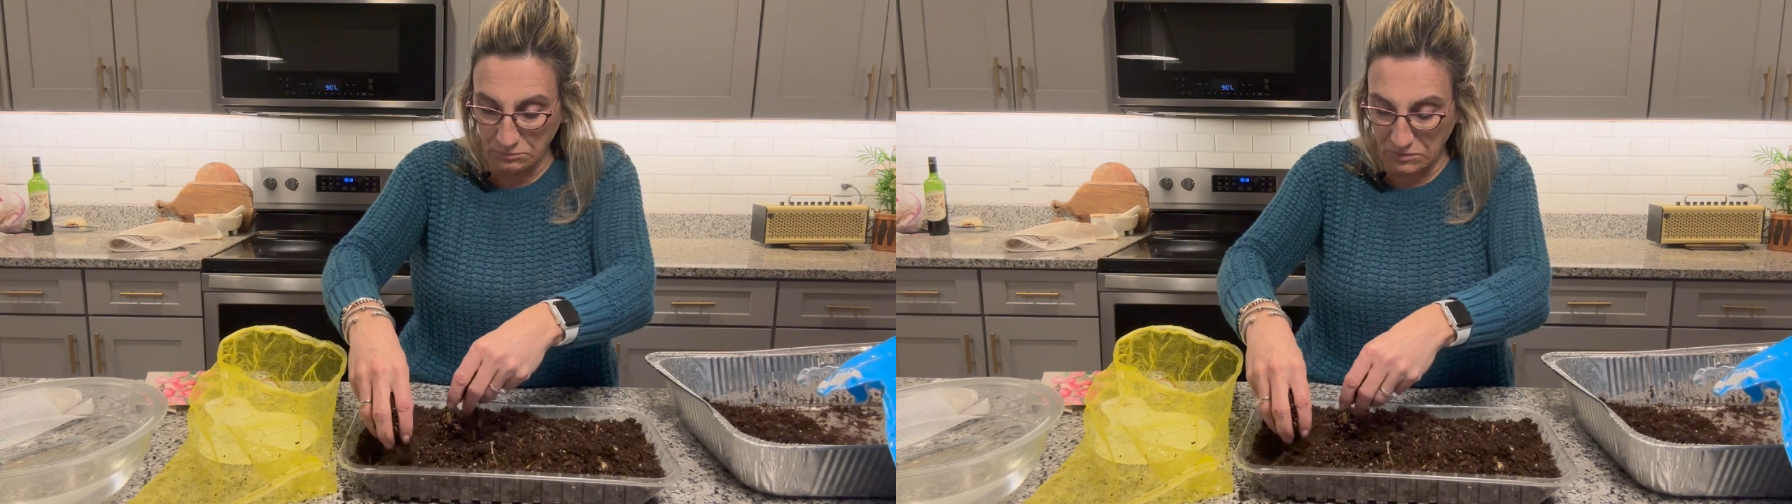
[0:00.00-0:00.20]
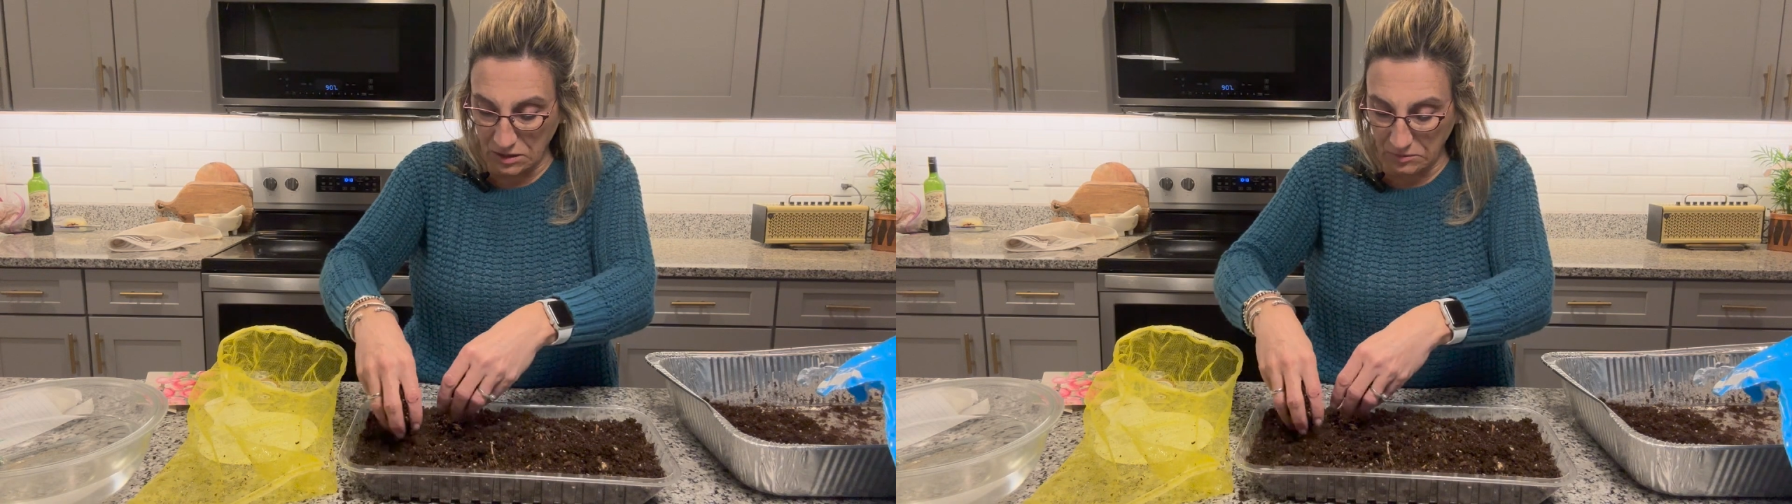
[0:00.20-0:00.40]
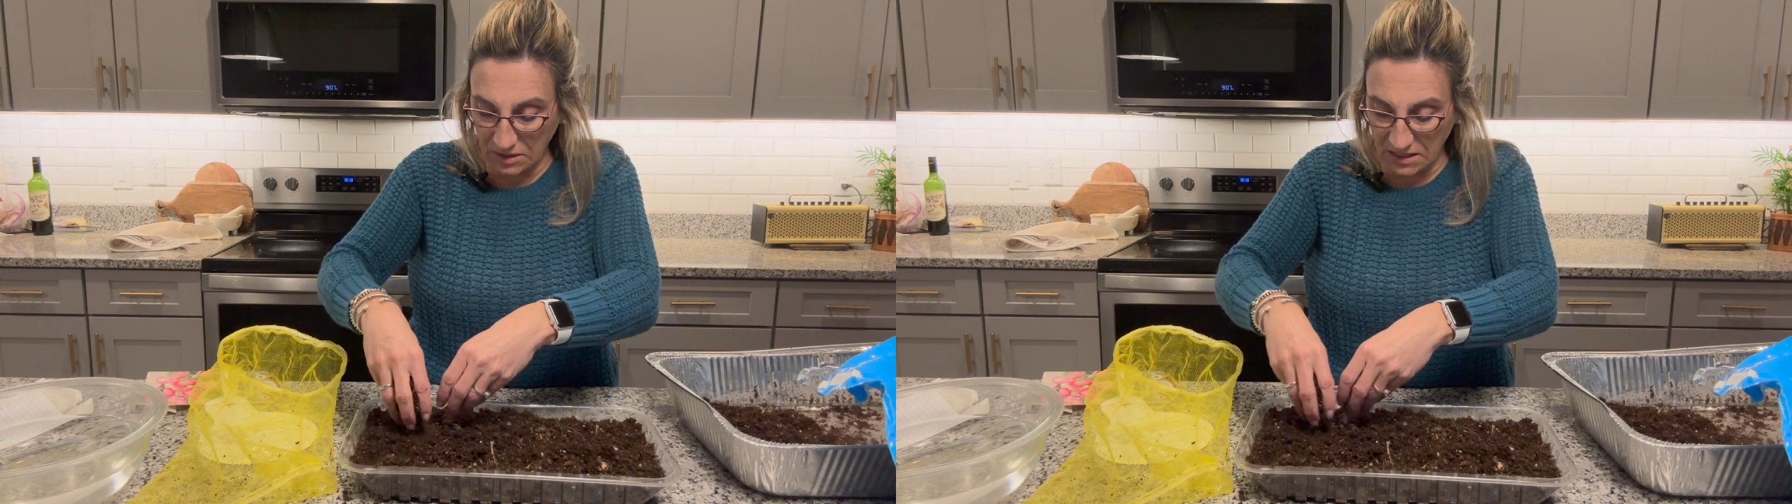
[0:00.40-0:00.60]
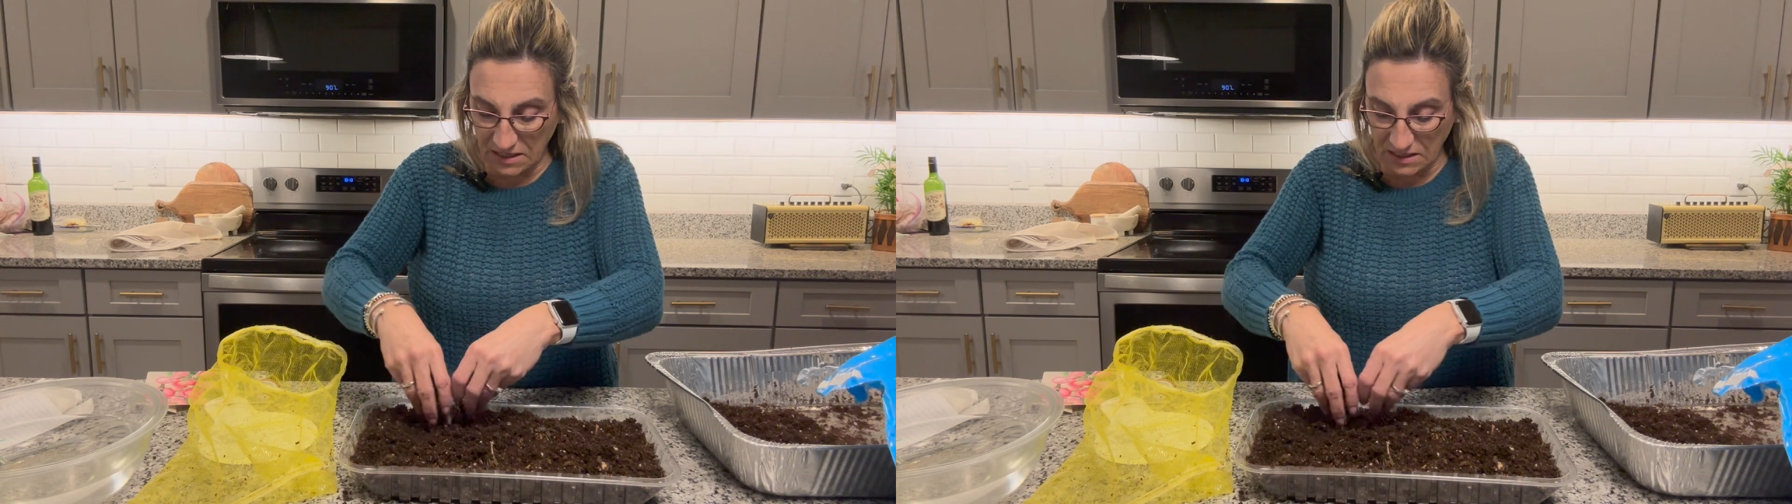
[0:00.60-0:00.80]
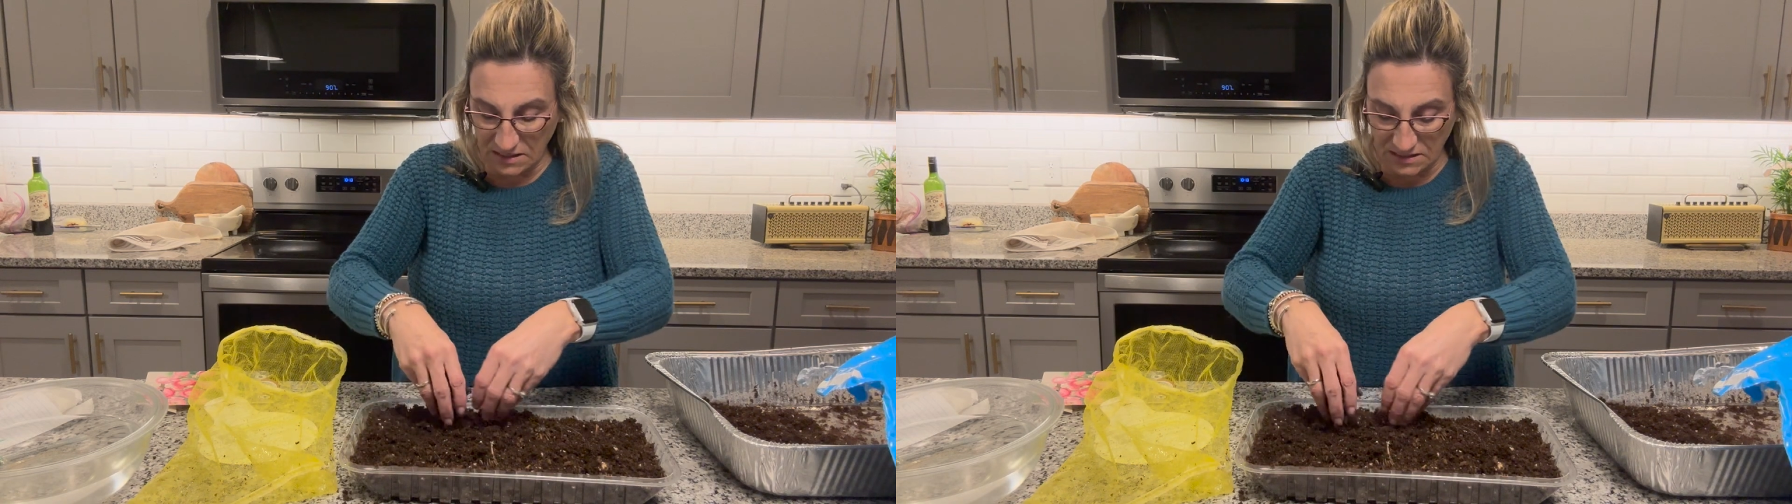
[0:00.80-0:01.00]
minimally
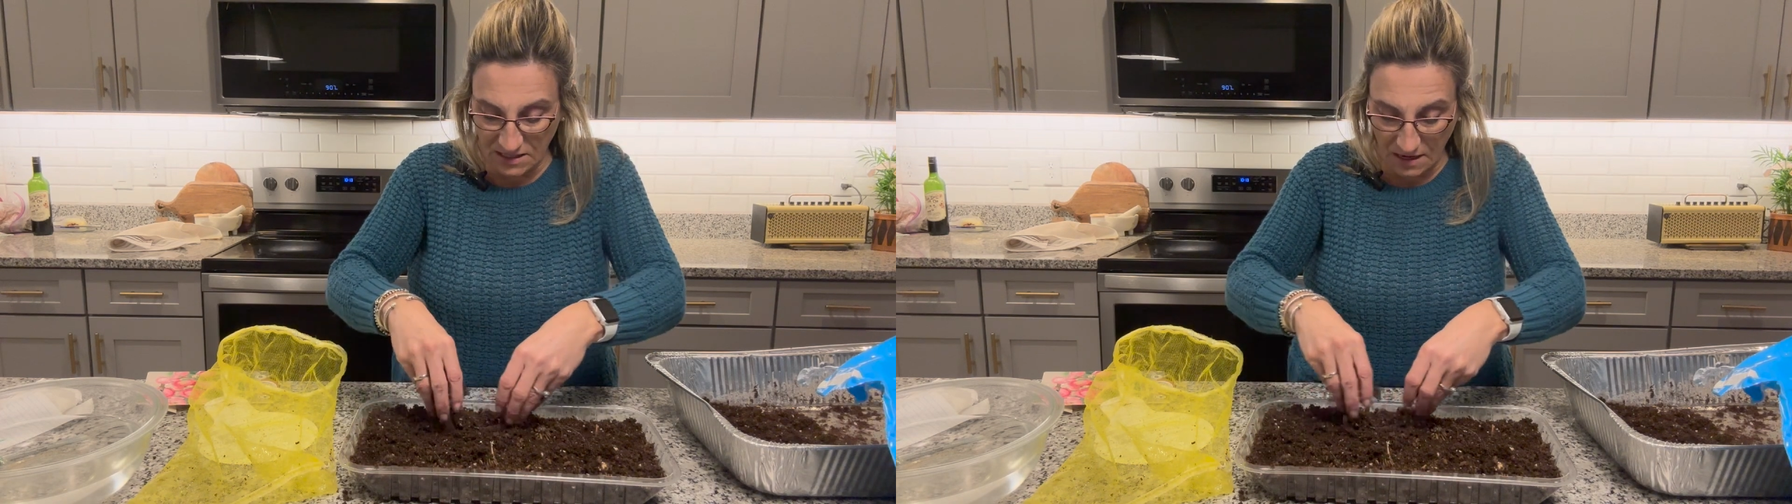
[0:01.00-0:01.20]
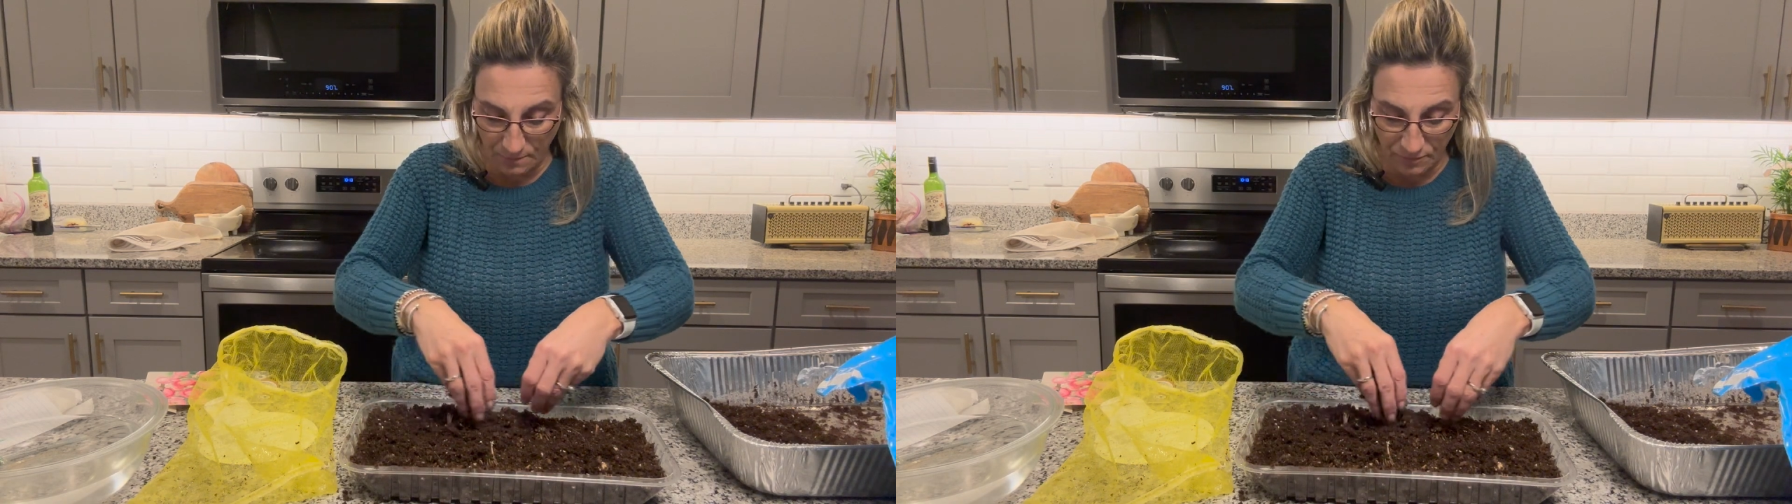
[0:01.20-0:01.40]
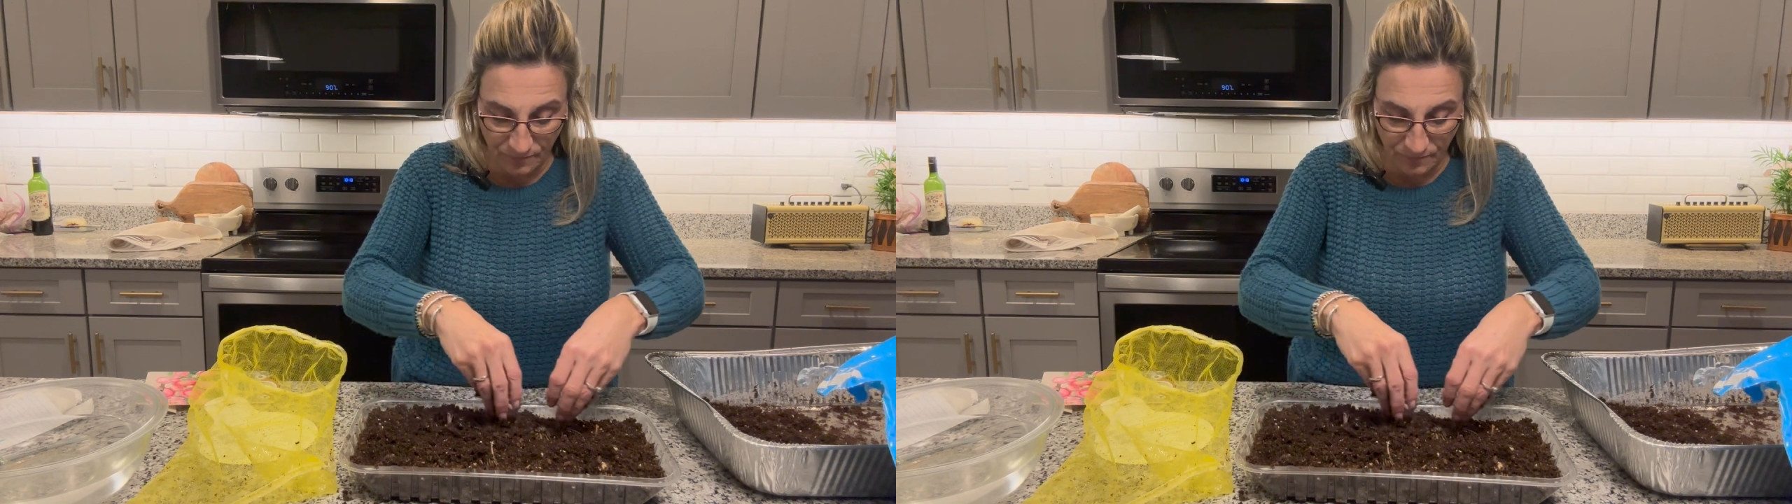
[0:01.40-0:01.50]
damp.